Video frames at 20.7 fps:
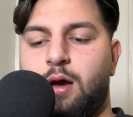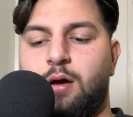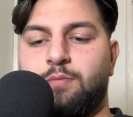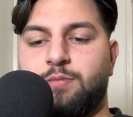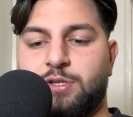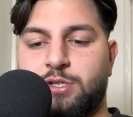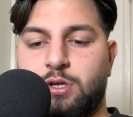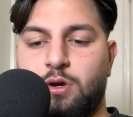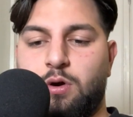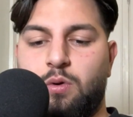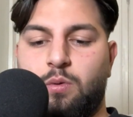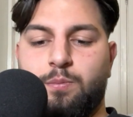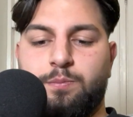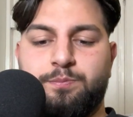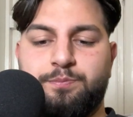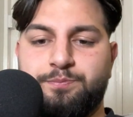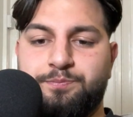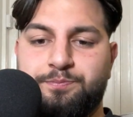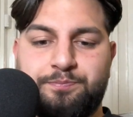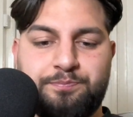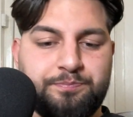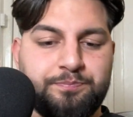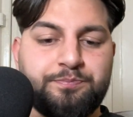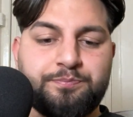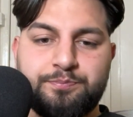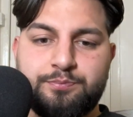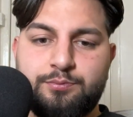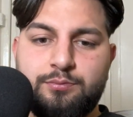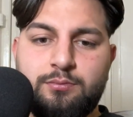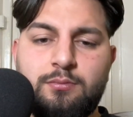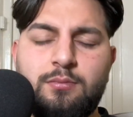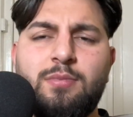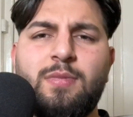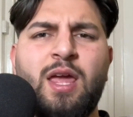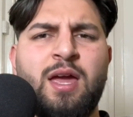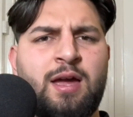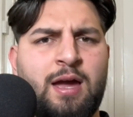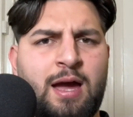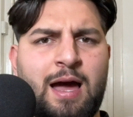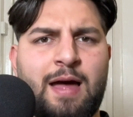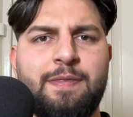So
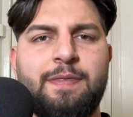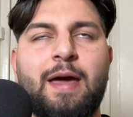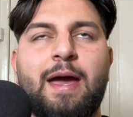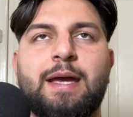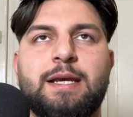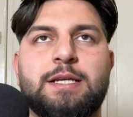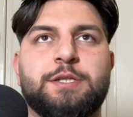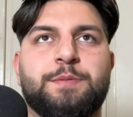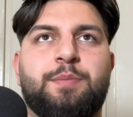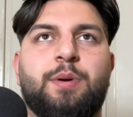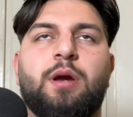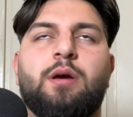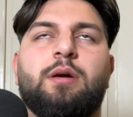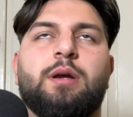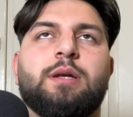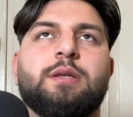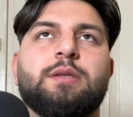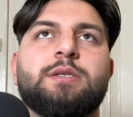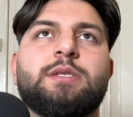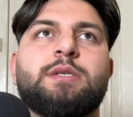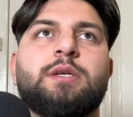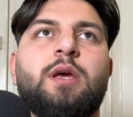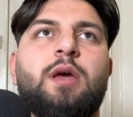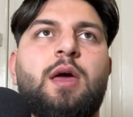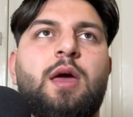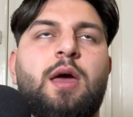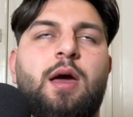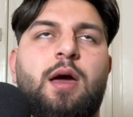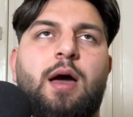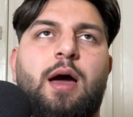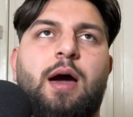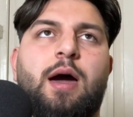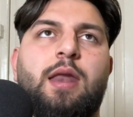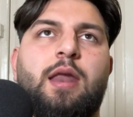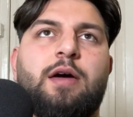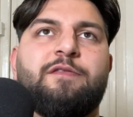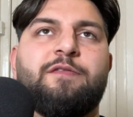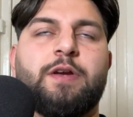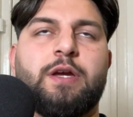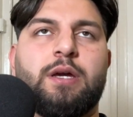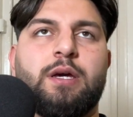had that experience, and I
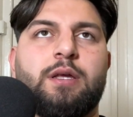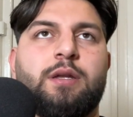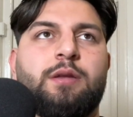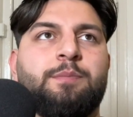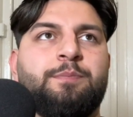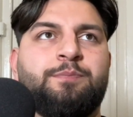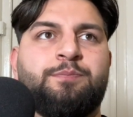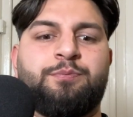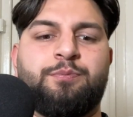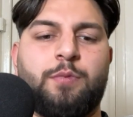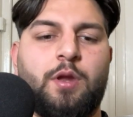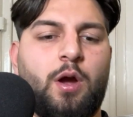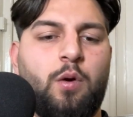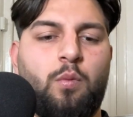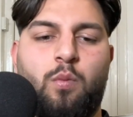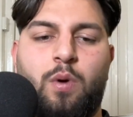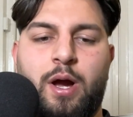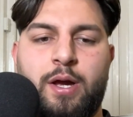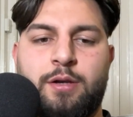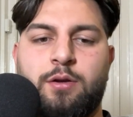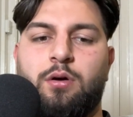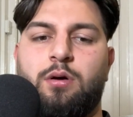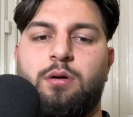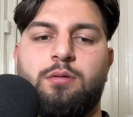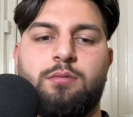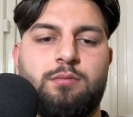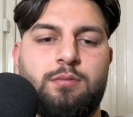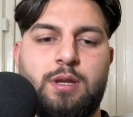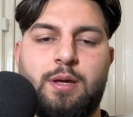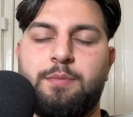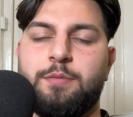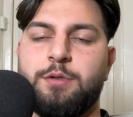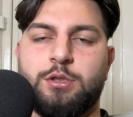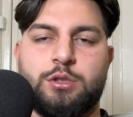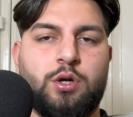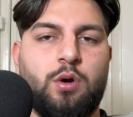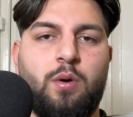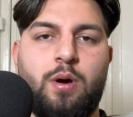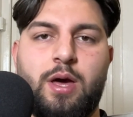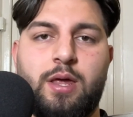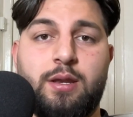figured, why not? Let me just
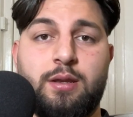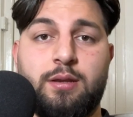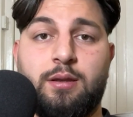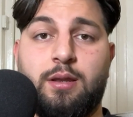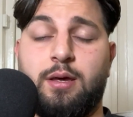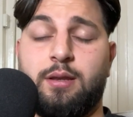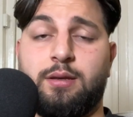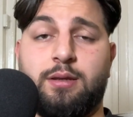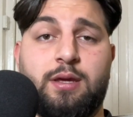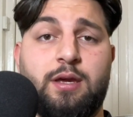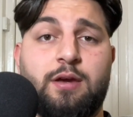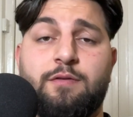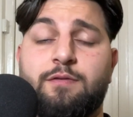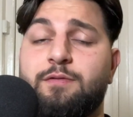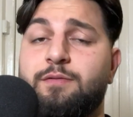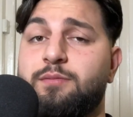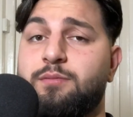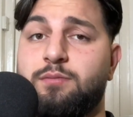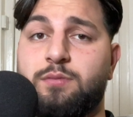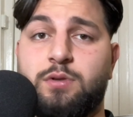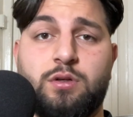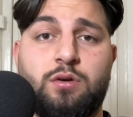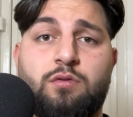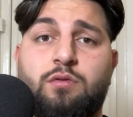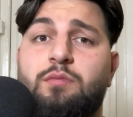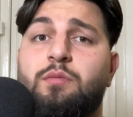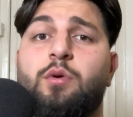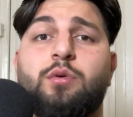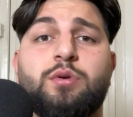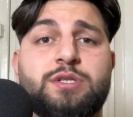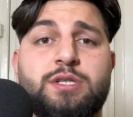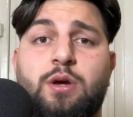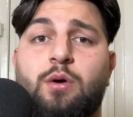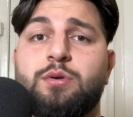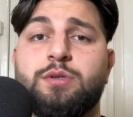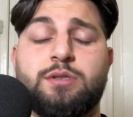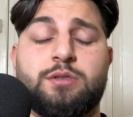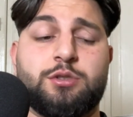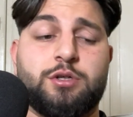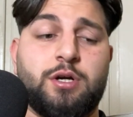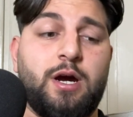go ahead and give remote sales
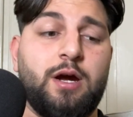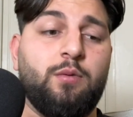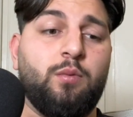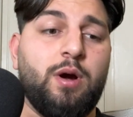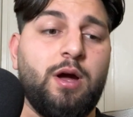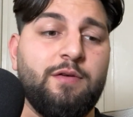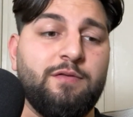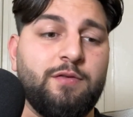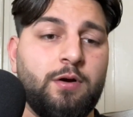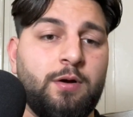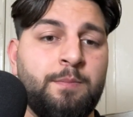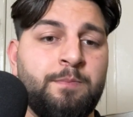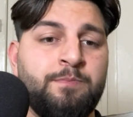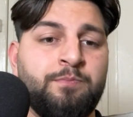a try, whatever.